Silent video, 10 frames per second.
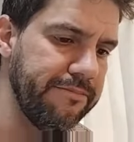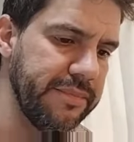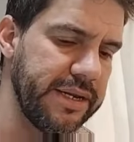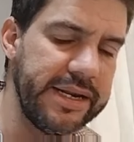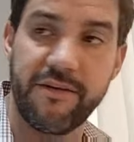
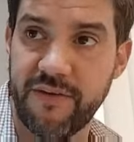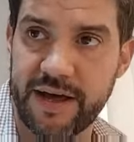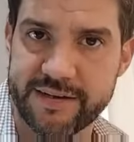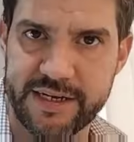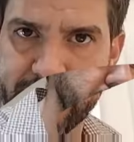real fast
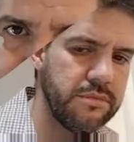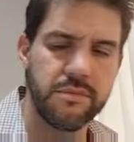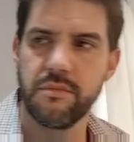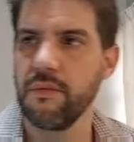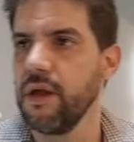here,
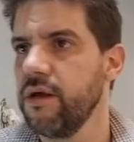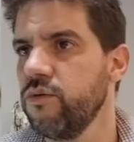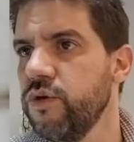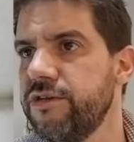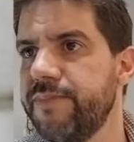we're
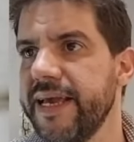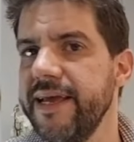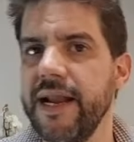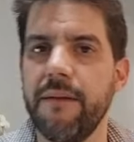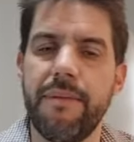speaking
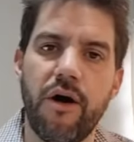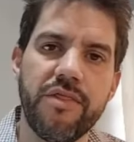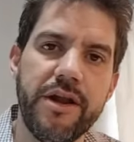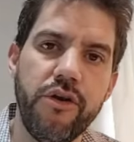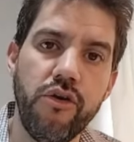about the
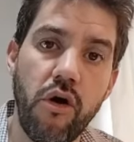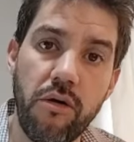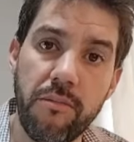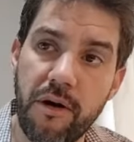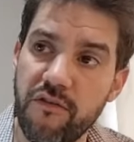
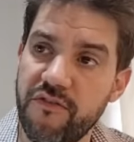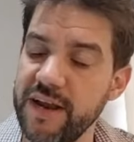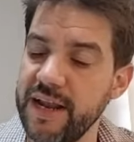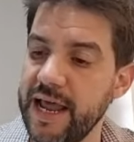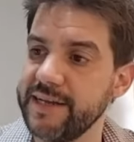number of field
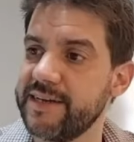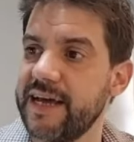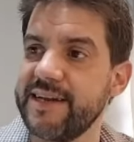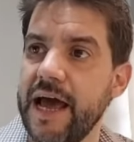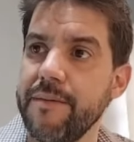lines as
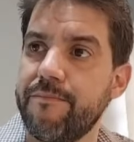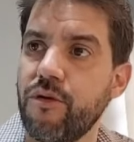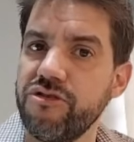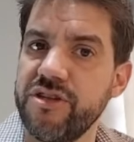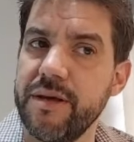I
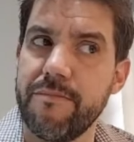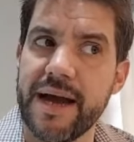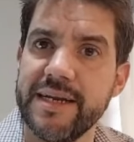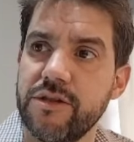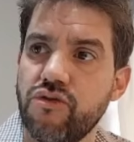approach the
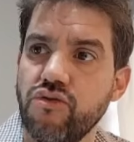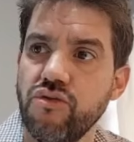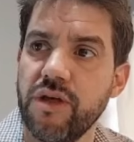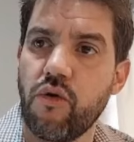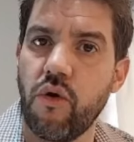magnet to the
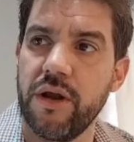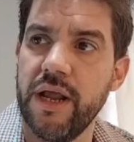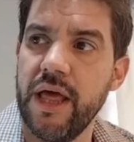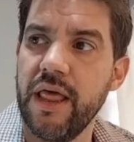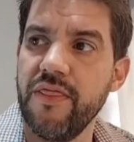coil,
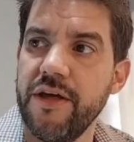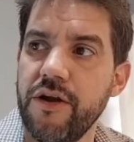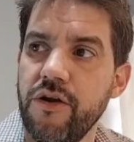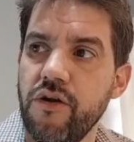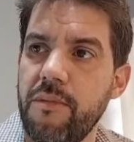the
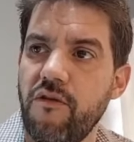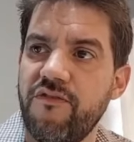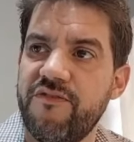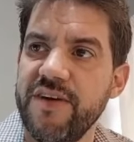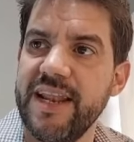number of
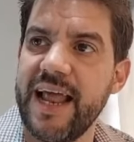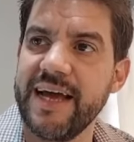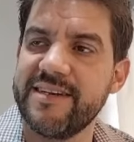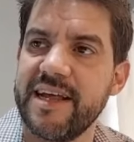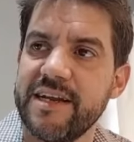field lines
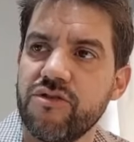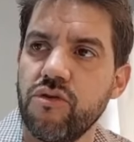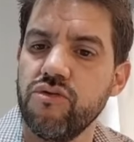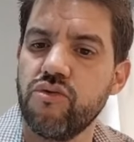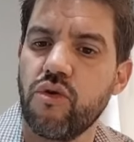that is going
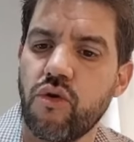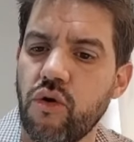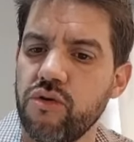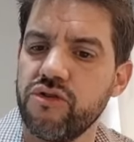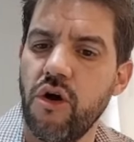to
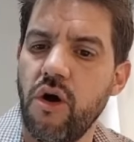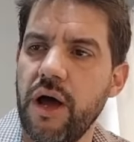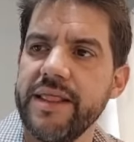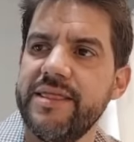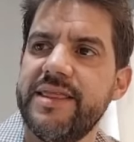cross
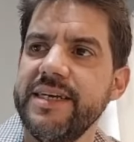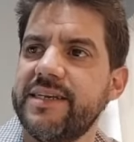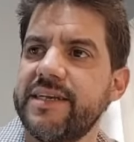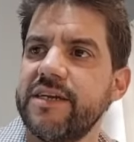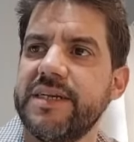this
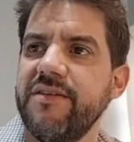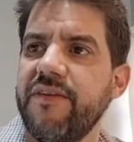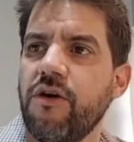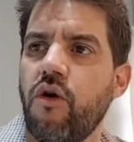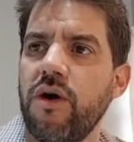specific
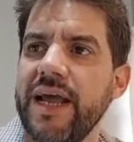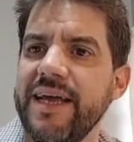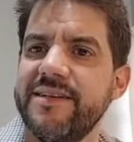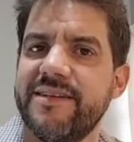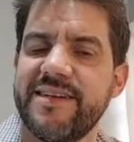coil
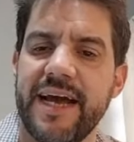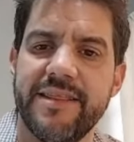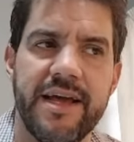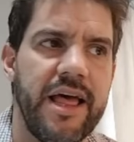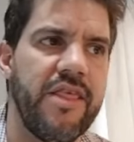inside.
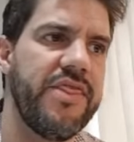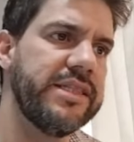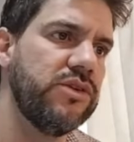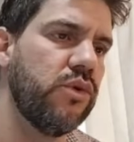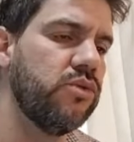That is
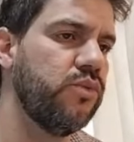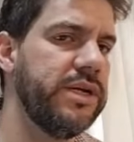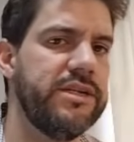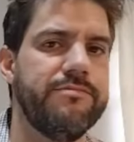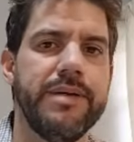what we
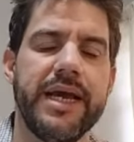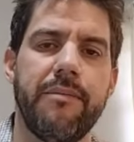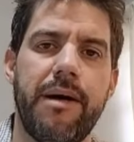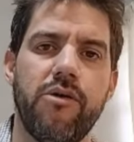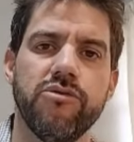speak
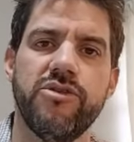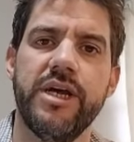about